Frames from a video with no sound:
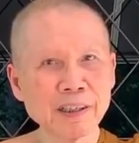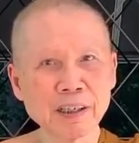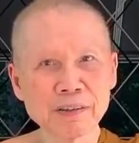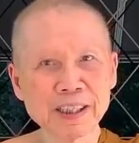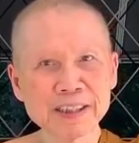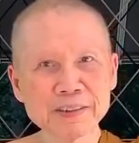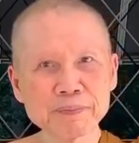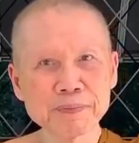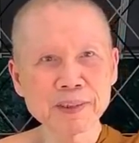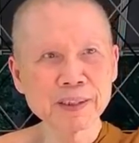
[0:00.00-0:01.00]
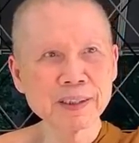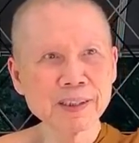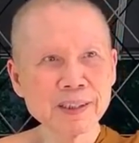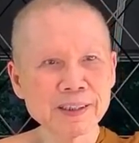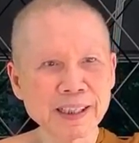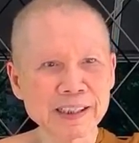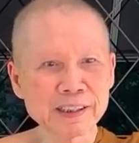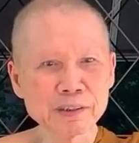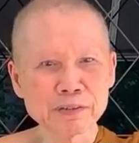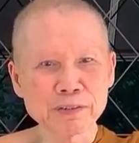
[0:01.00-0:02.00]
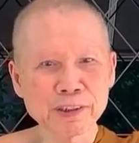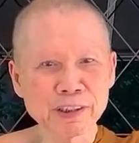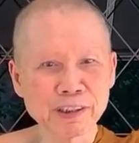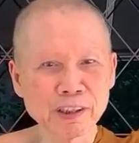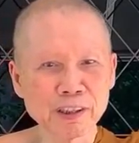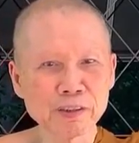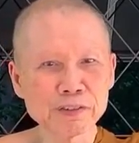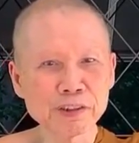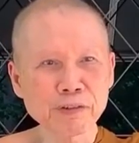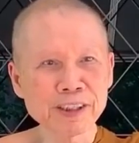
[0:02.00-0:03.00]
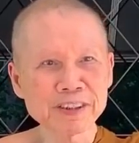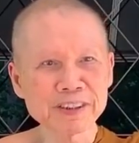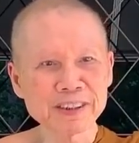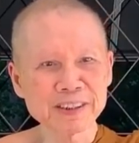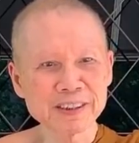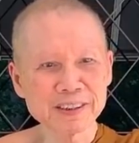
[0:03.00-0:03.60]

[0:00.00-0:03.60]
All right? Thank you for all of your questions.